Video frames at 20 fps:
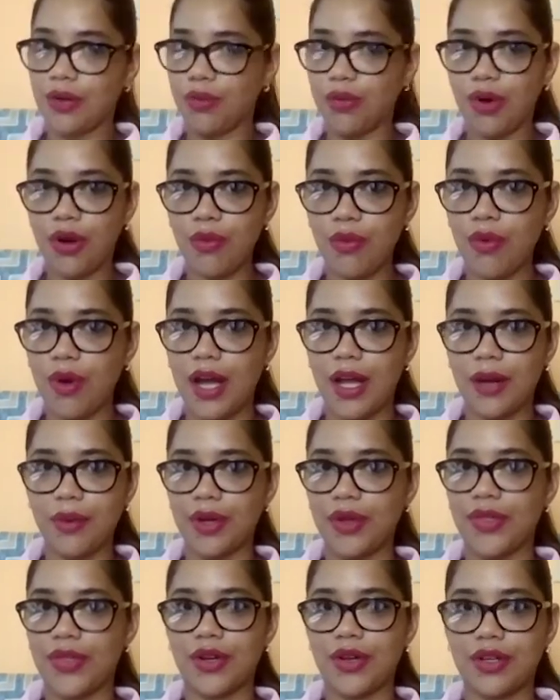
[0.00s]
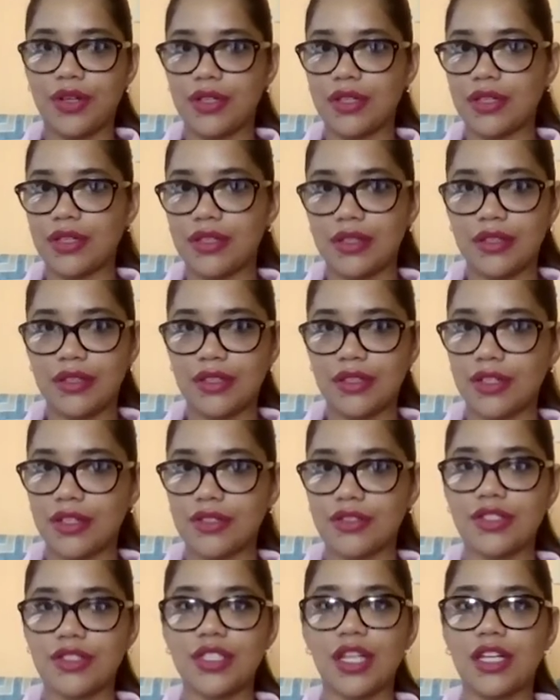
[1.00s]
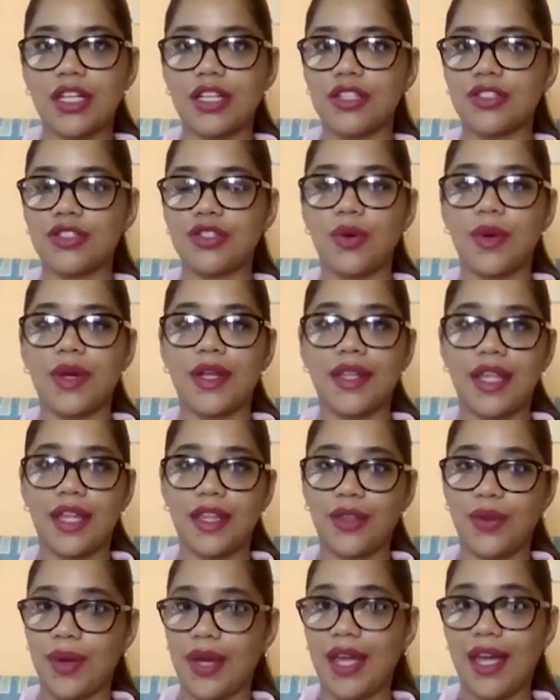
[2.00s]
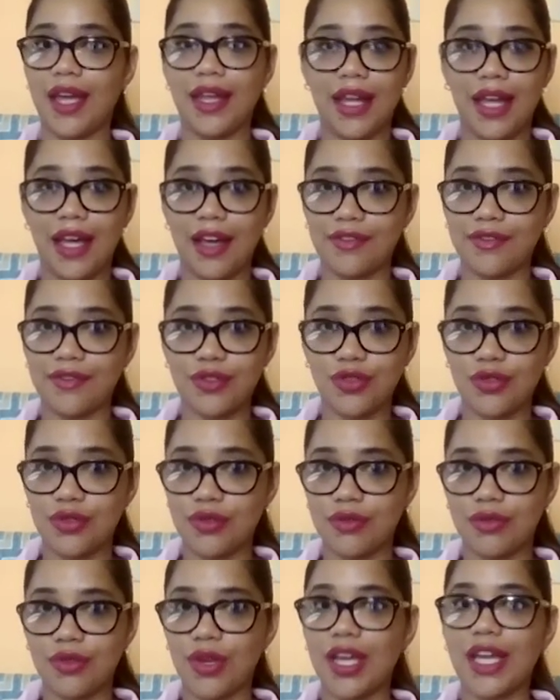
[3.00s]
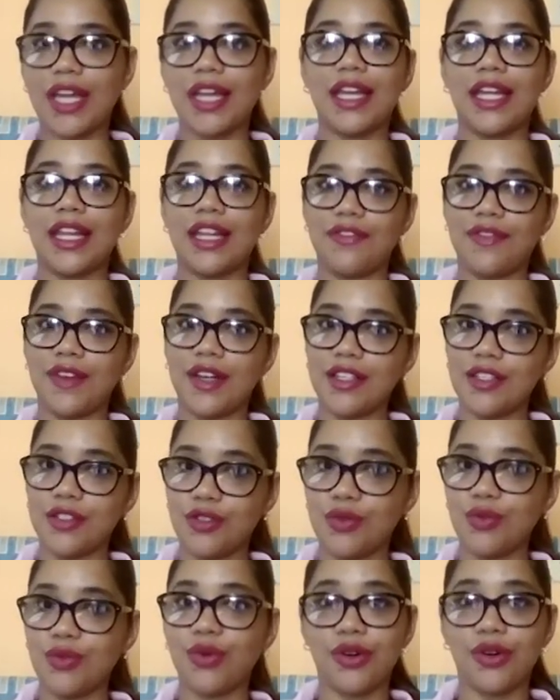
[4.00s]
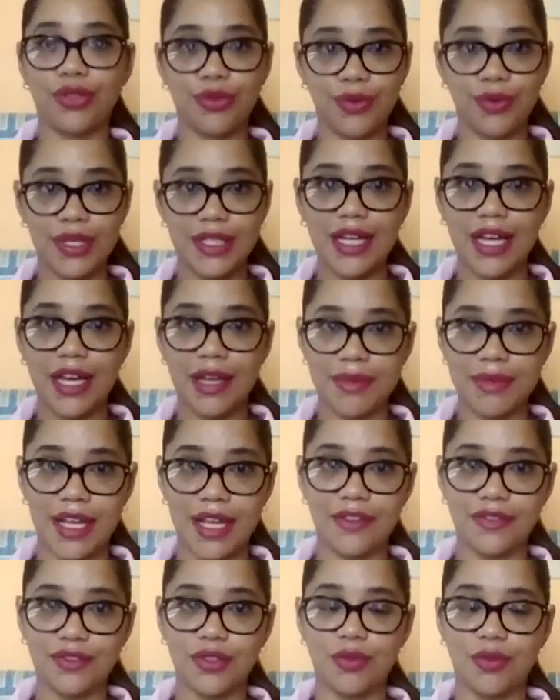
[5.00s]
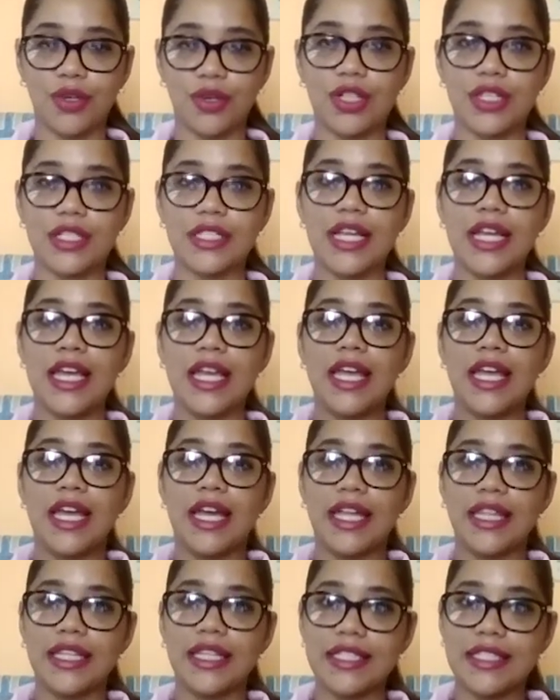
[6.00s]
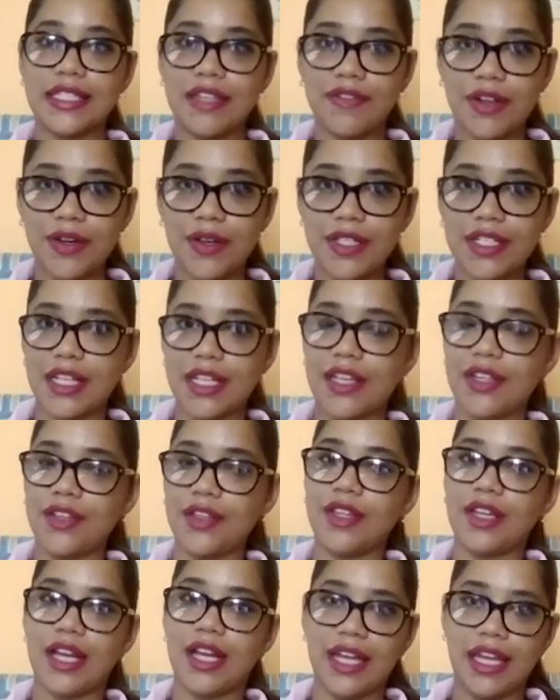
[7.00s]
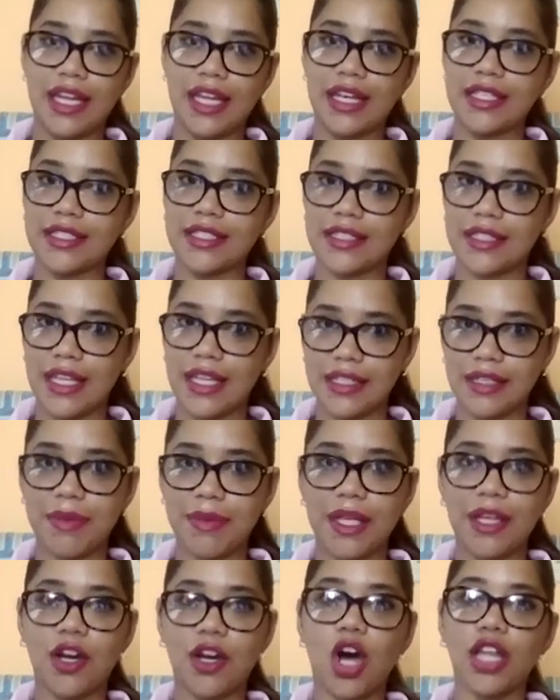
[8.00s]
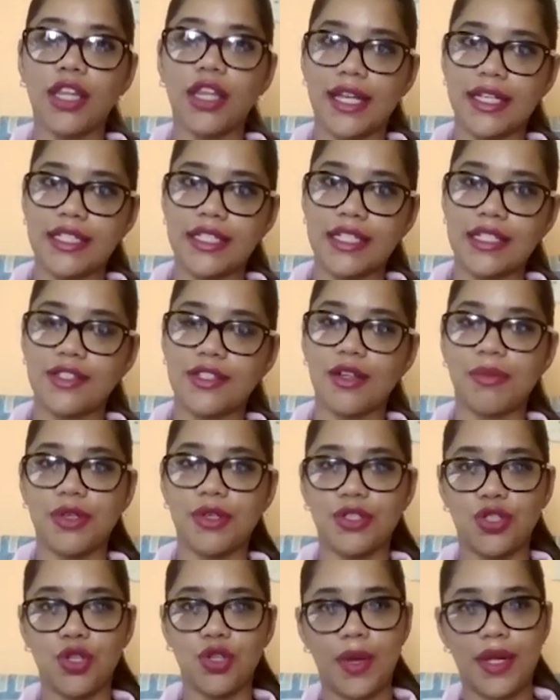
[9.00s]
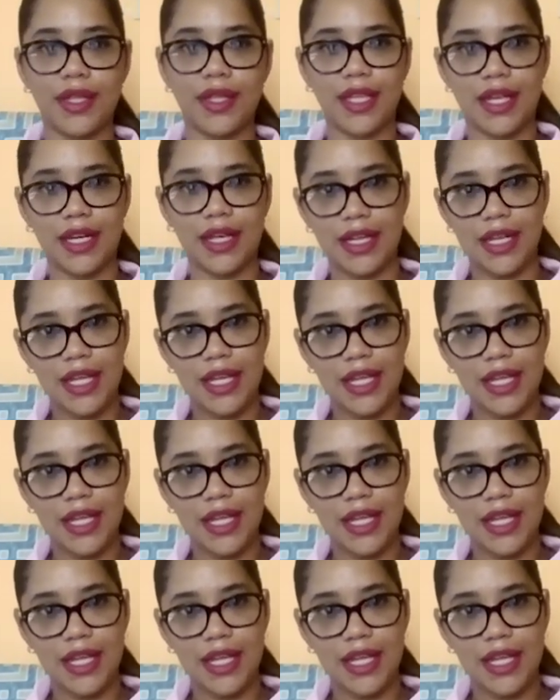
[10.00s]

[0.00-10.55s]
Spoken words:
worldwide, where there are studies showing that you can get infected 2 or 3 times afterwards. And the severity, again, is data being collected. Some are showing that